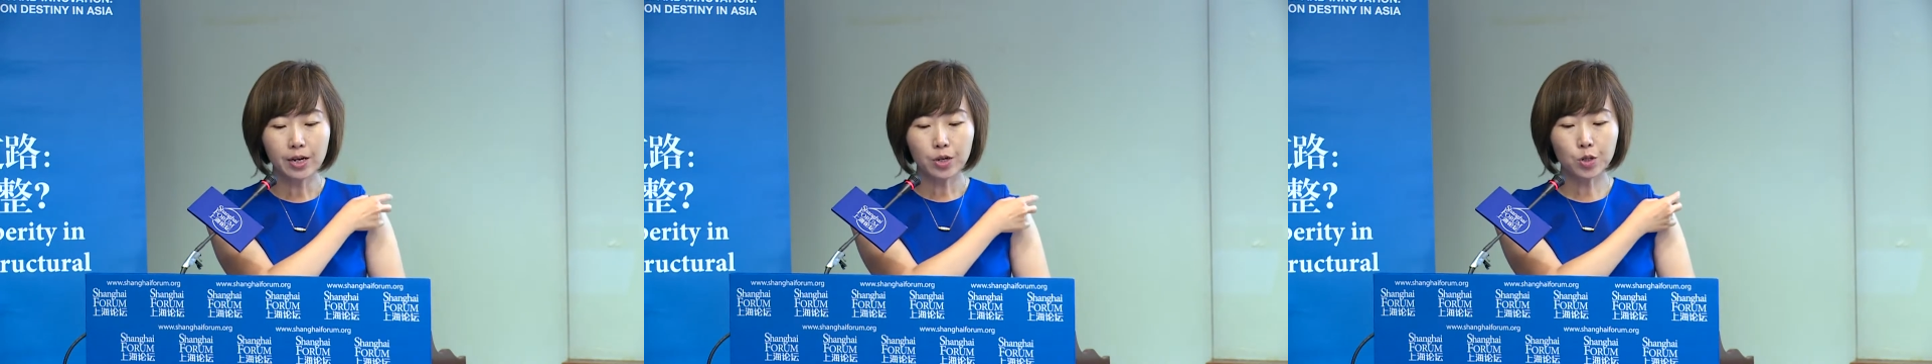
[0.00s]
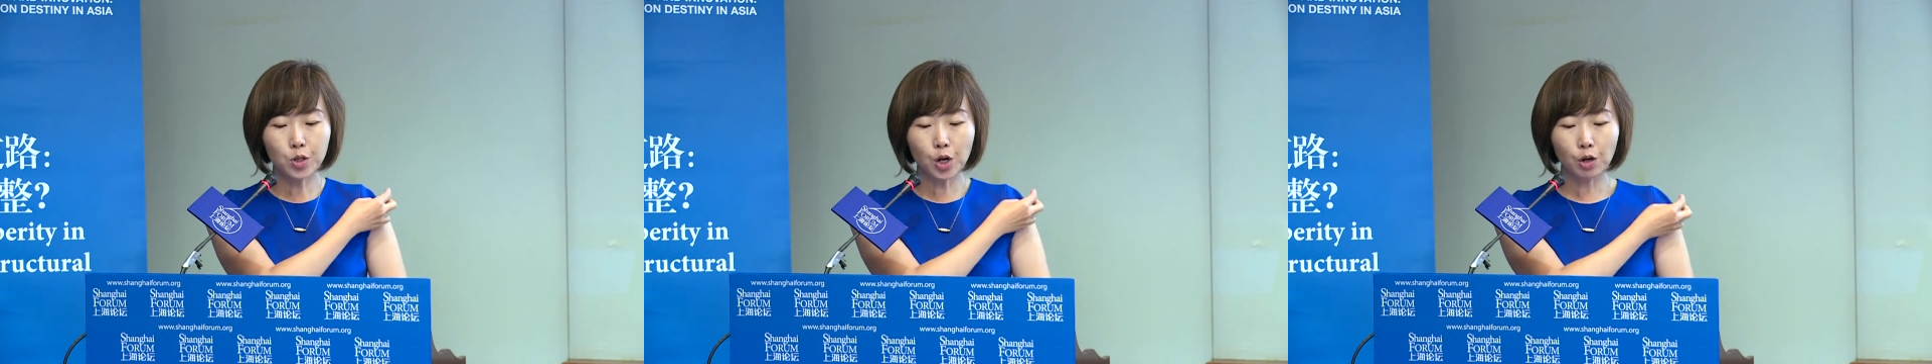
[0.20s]

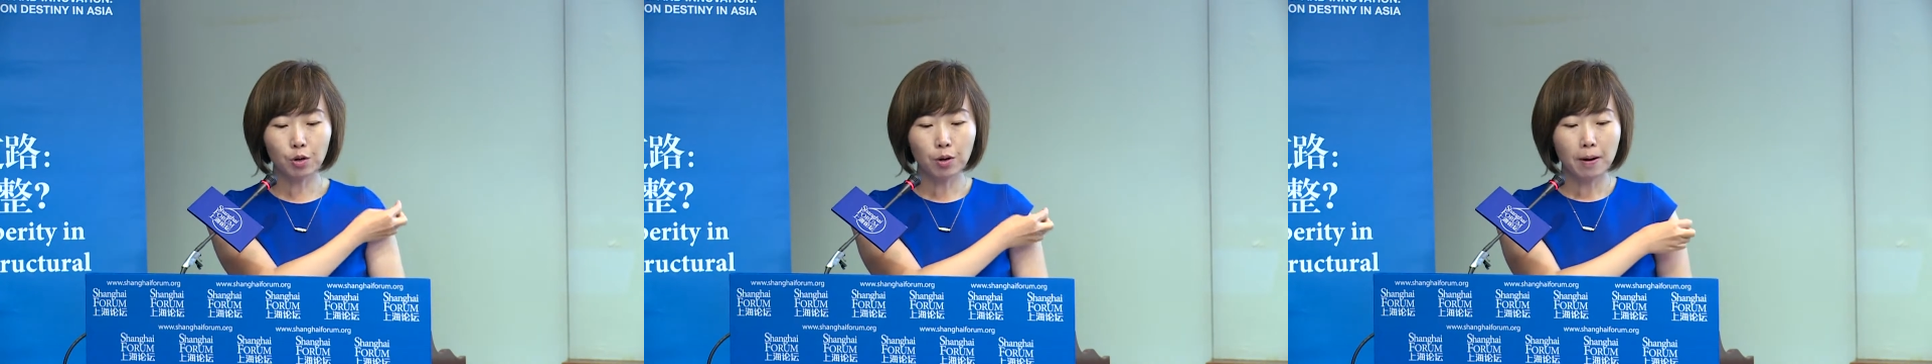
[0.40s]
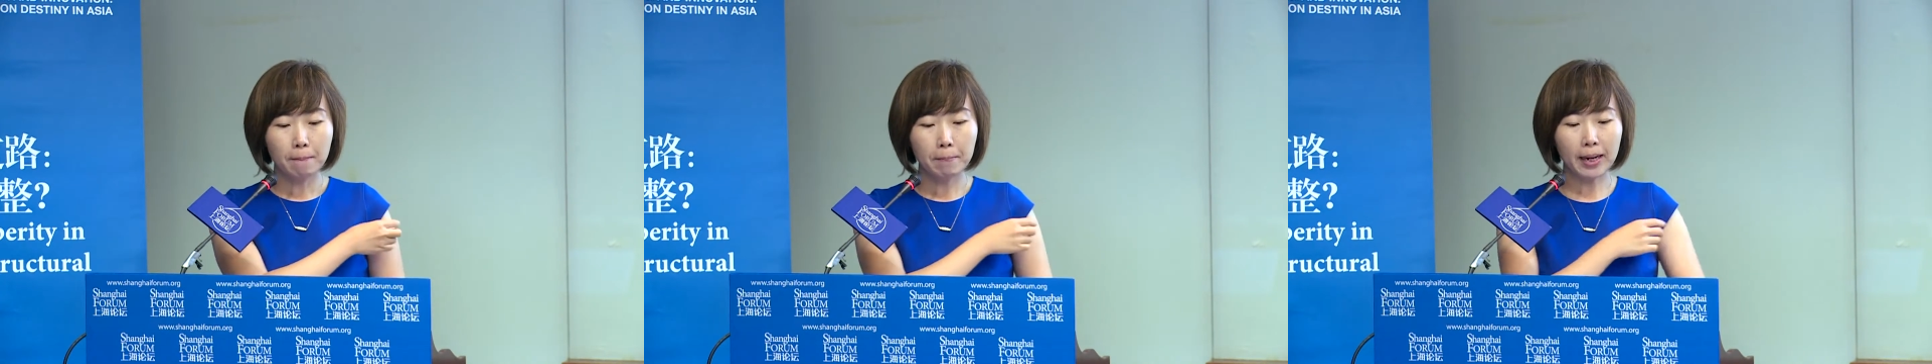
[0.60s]

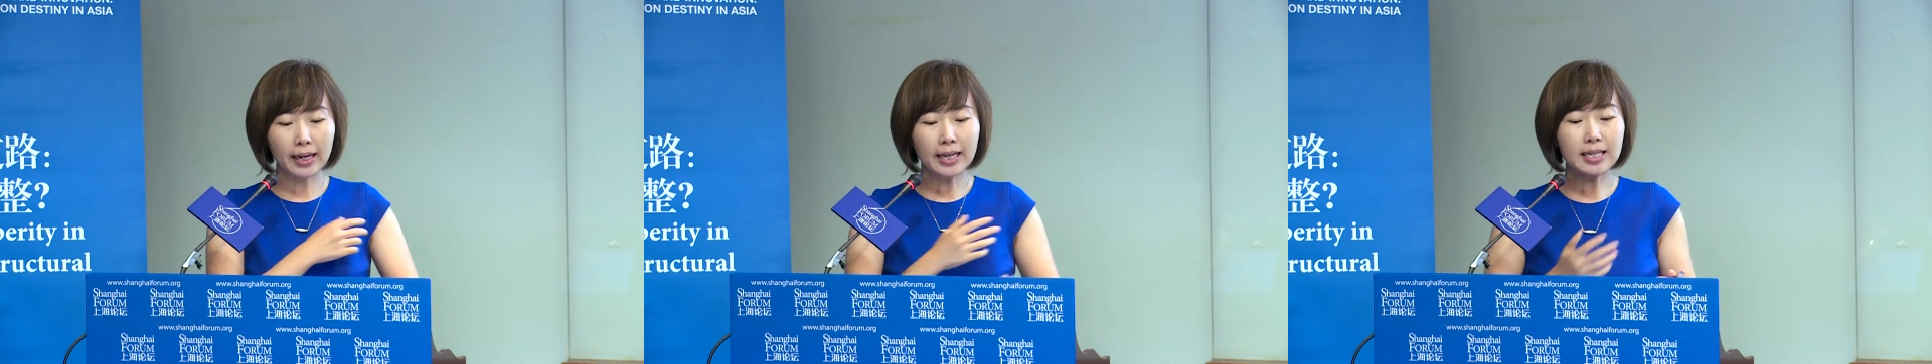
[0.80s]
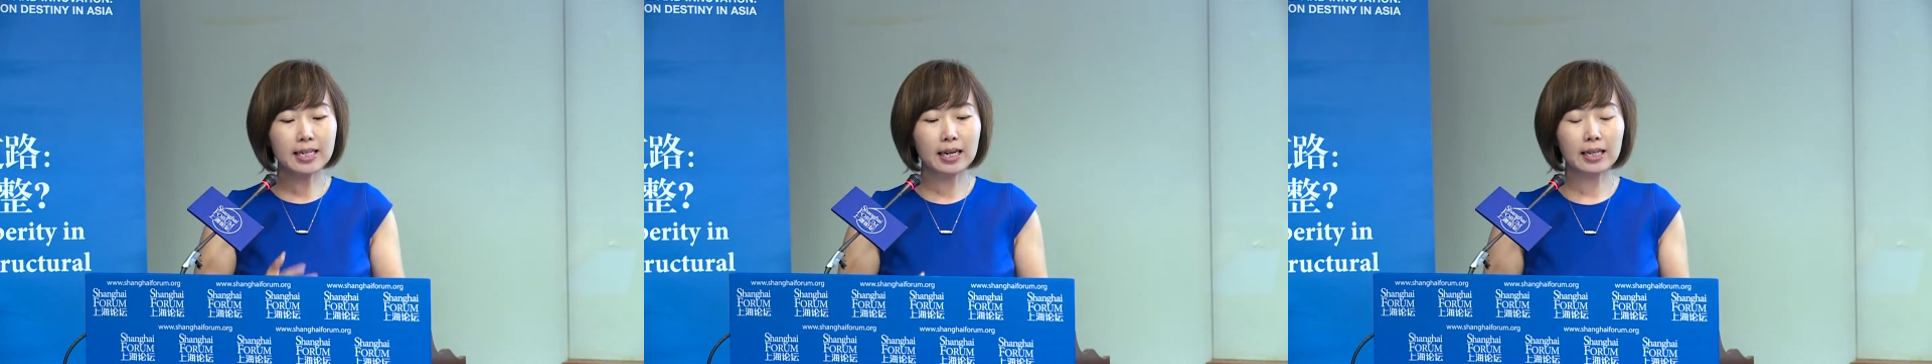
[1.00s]
So
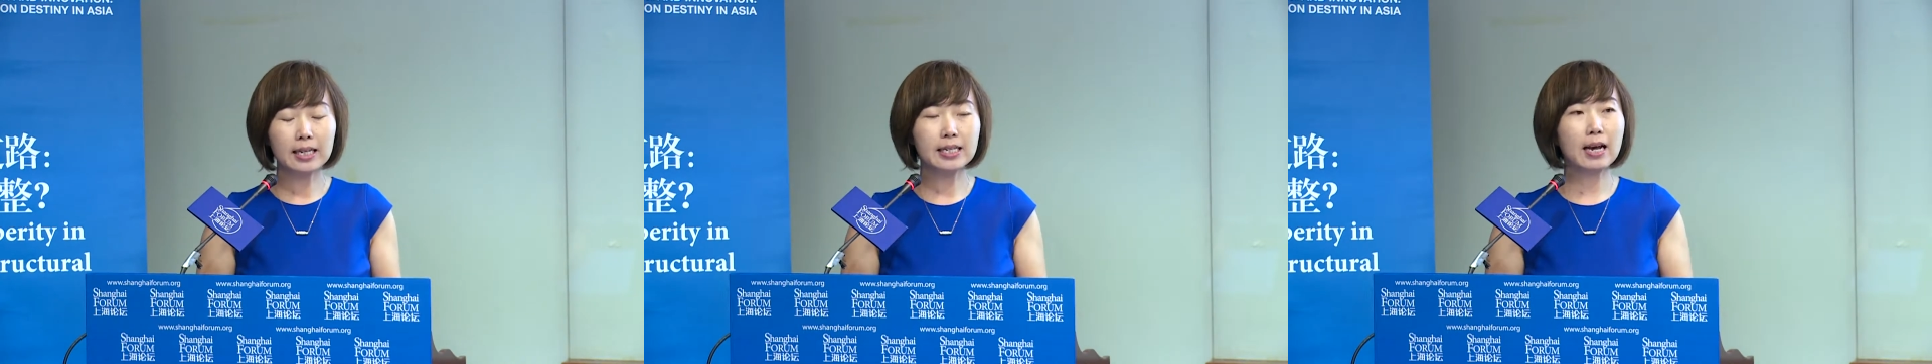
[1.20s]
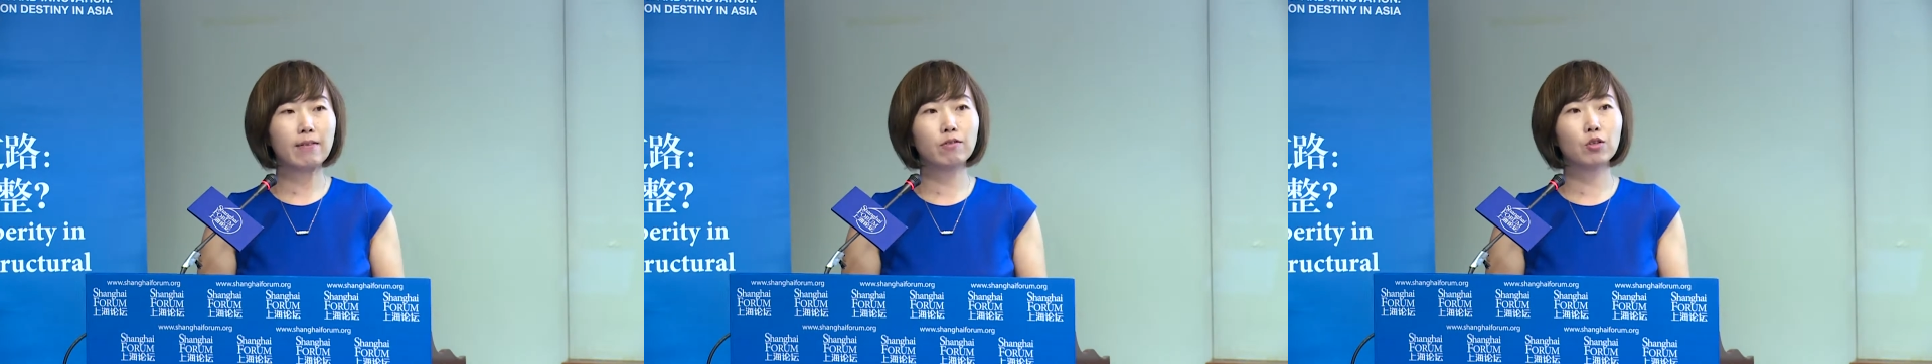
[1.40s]
many
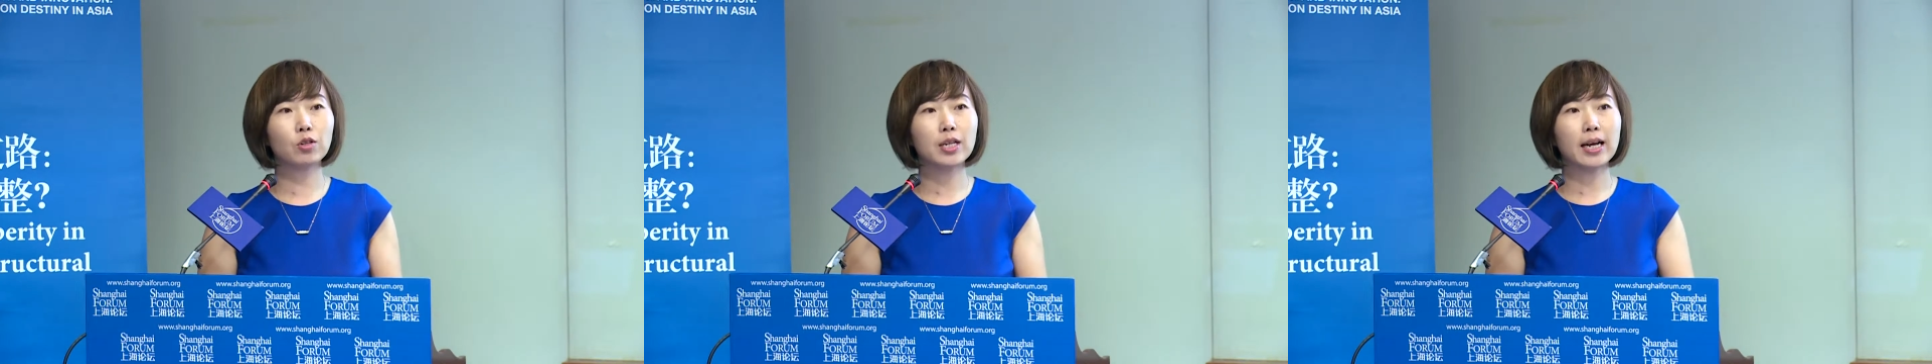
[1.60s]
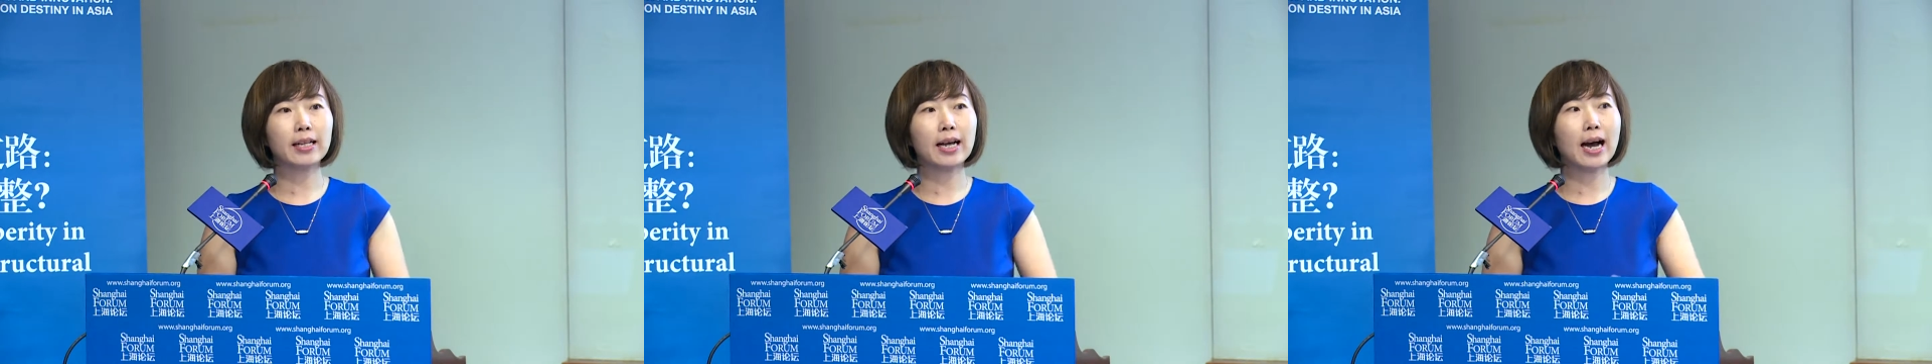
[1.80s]
studies have
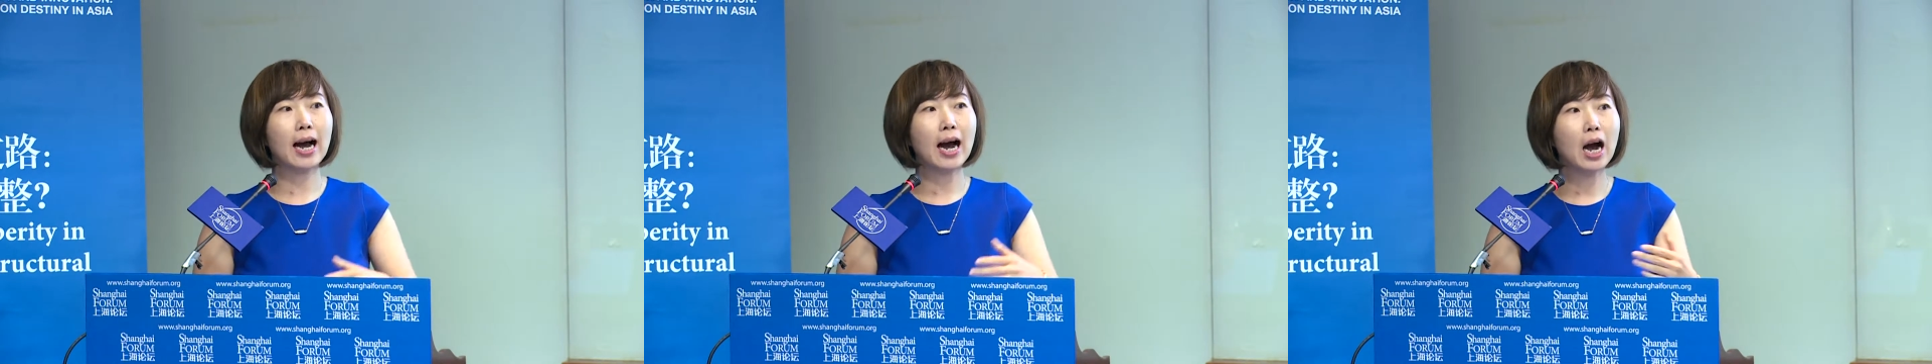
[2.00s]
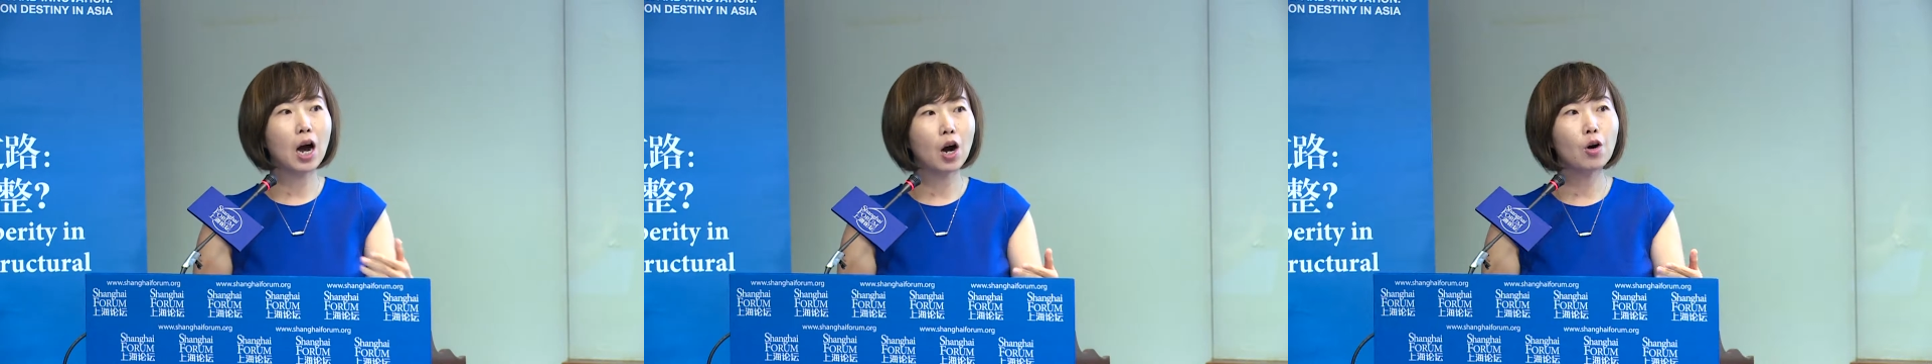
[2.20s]
looked at
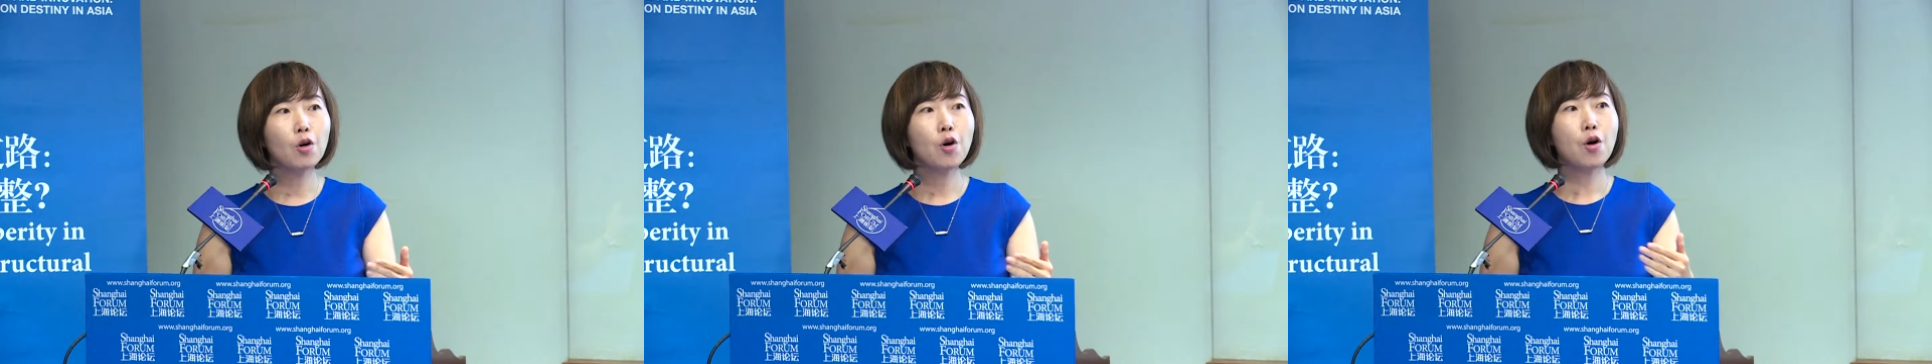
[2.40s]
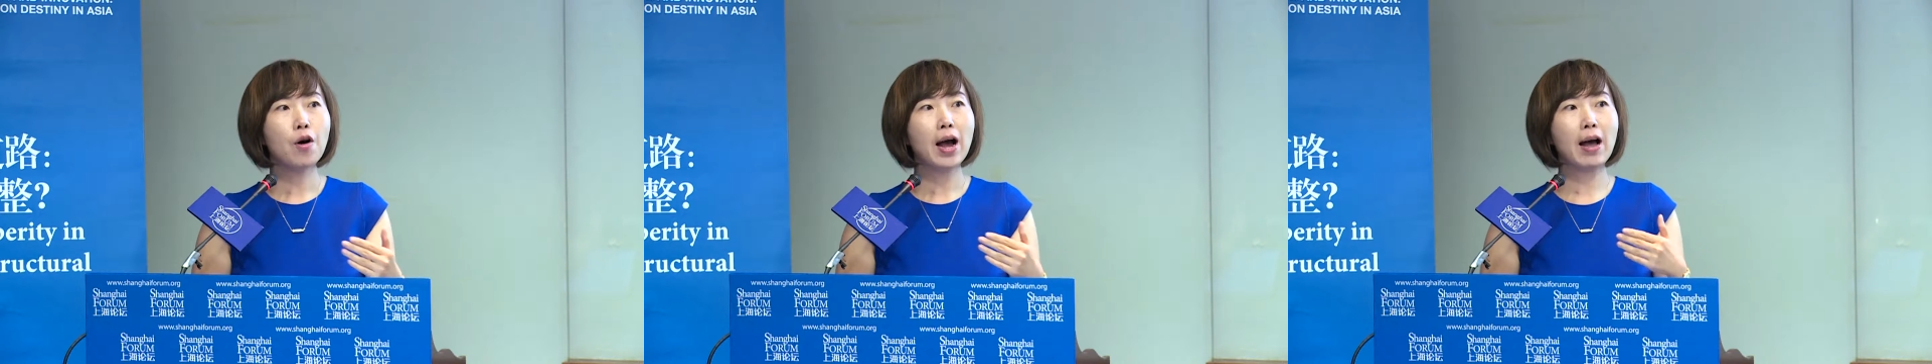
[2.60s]
how